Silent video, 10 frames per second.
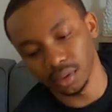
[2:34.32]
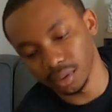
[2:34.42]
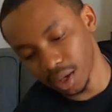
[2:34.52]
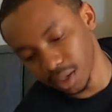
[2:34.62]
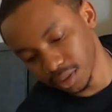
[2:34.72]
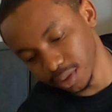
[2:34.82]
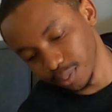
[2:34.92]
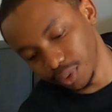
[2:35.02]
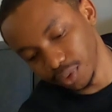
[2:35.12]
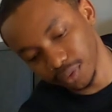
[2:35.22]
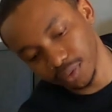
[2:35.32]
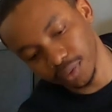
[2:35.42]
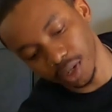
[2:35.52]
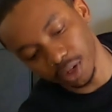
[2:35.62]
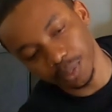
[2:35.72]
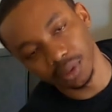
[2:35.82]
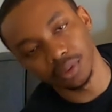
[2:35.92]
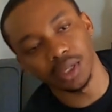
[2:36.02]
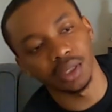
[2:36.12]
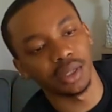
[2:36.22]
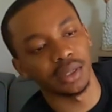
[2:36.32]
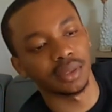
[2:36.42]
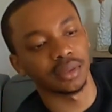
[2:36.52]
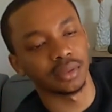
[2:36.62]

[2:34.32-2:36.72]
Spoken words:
That's a beautiful helmet right there.